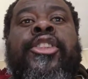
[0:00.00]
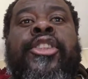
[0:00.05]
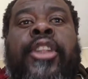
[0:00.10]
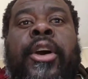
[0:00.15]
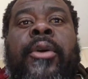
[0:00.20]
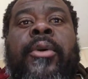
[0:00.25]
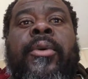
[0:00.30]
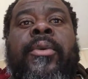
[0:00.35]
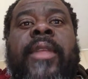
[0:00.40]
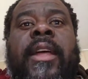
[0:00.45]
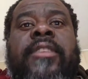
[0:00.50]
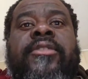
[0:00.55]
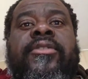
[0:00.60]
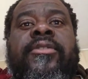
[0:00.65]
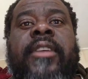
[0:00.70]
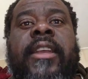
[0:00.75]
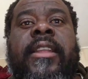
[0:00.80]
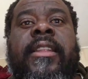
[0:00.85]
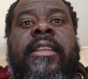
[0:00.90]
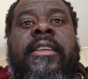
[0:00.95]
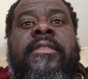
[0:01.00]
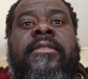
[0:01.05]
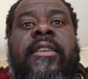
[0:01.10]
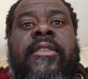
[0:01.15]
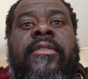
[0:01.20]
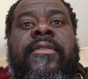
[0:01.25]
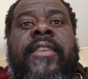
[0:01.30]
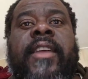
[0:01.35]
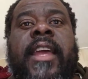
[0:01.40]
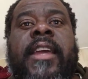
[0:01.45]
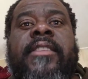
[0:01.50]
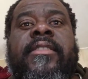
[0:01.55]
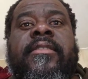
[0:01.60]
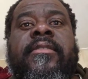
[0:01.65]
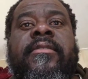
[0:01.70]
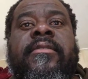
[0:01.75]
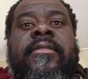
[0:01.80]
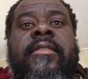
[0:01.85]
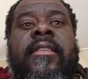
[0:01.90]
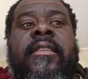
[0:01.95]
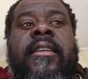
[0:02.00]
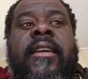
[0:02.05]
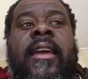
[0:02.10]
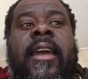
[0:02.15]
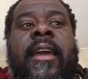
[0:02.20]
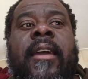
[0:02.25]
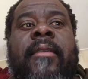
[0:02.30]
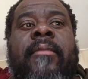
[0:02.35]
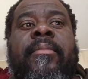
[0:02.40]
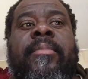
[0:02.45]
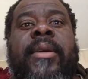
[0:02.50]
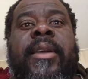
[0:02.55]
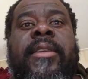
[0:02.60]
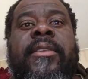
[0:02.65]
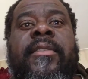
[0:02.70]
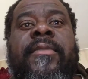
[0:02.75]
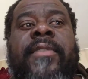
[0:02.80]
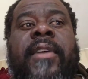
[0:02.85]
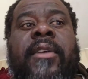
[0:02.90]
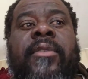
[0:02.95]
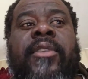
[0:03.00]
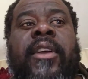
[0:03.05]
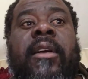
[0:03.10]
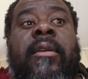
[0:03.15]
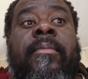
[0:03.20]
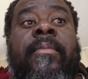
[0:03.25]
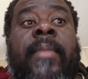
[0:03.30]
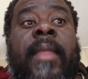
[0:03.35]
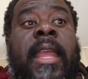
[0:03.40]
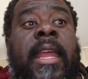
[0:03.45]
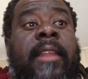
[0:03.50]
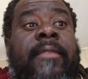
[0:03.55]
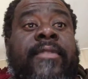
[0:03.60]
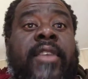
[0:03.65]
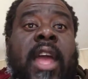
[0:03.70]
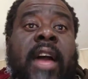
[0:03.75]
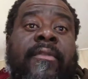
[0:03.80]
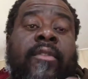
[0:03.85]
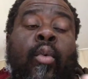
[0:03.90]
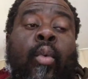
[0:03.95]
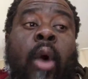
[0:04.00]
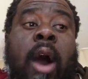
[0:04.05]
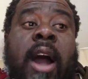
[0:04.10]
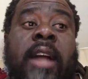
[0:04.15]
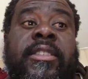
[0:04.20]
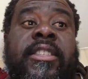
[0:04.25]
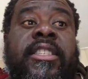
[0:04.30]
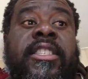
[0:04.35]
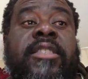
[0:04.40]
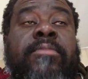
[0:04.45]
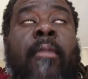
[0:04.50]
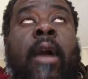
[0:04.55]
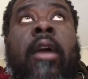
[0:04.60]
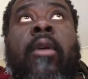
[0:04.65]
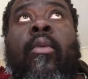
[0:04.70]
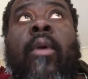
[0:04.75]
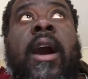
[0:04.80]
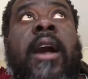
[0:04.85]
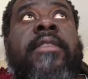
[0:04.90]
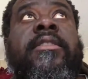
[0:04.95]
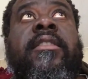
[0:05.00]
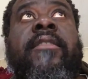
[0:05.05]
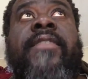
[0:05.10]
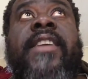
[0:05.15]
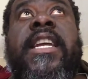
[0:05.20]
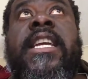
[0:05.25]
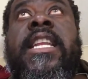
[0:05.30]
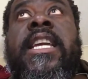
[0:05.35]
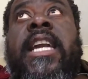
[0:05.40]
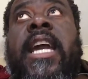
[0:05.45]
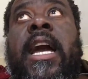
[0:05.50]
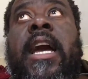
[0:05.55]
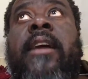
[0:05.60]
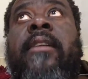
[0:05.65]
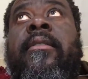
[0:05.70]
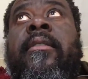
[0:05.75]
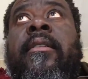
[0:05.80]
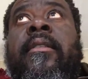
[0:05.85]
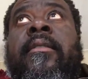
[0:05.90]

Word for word: to know that you're getting these notifications. Pick your phone up, and if you have a watch, a smartwatch of any kind,